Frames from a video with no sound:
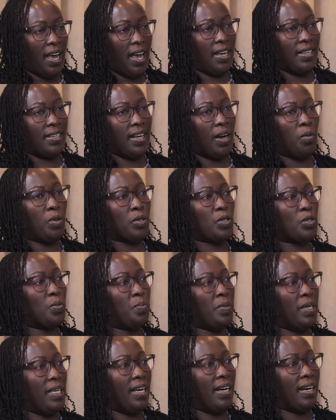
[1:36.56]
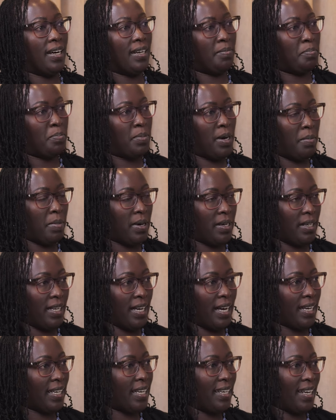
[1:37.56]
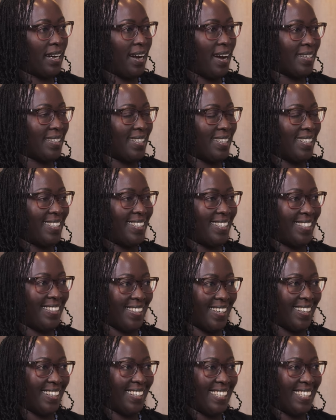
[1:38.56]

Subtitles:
And I was to be a kindergarten teacher.